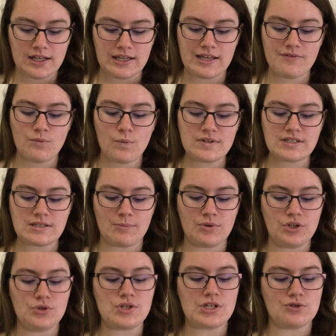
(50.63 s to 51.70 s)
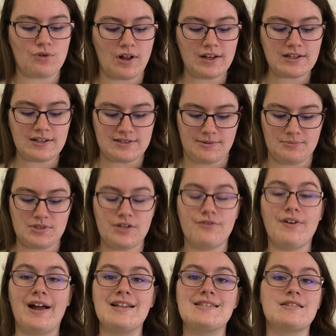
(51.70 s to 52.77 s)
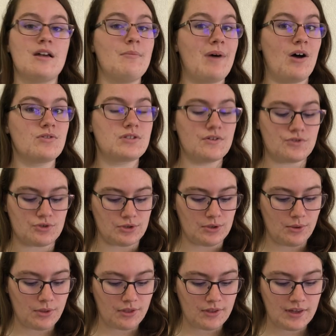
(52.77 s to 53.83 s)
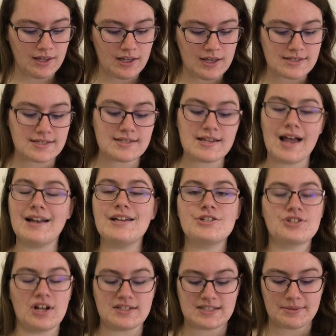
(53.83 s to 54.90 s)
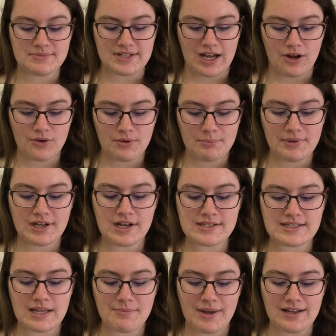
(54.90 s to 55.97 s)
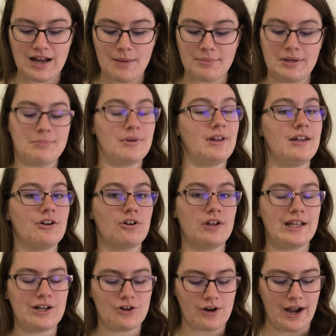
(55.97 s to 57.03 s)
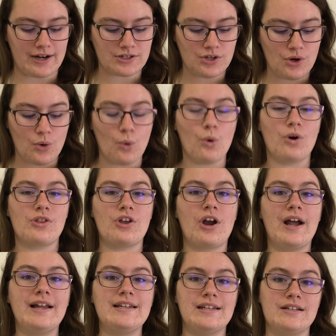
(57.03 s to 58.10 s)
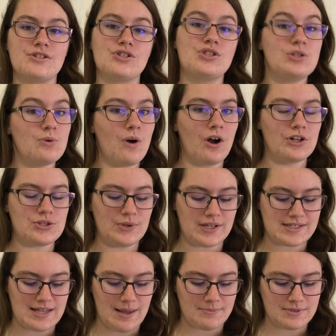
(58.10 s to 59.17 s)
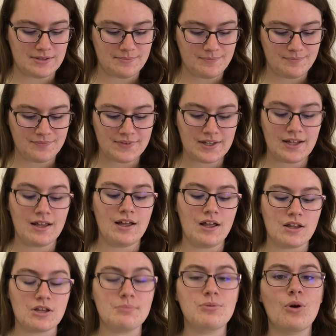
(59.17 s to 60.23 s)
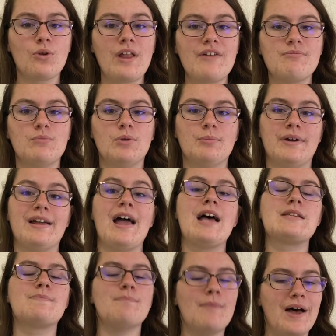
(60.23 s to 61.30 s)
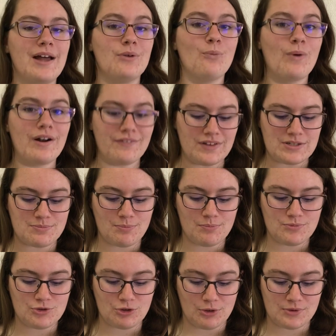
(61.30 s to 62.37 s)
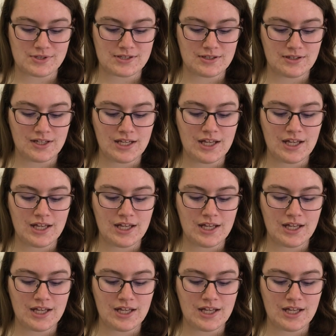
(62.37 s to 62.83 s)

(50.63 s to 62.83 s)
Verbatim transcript: Even when someone uses relativism to find some ounce of truth, Society shuts them down because they may not be politically correct or their ideas too hard to accept. The pro-life movement has been one of these truths.